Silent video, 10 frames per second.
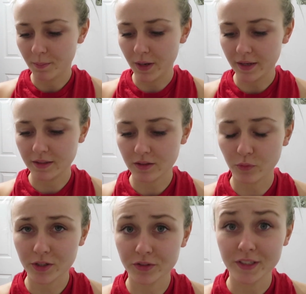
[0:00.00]
But
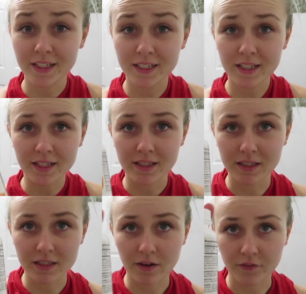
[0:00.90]
what you'll need
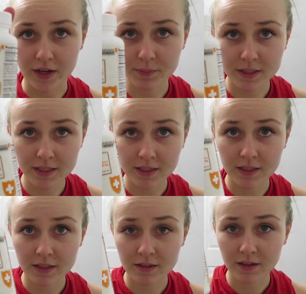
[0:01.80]
is vitamin
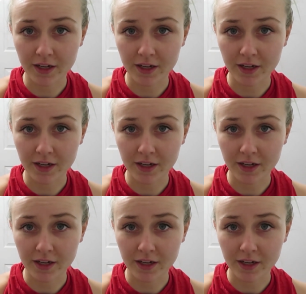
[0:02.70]
C.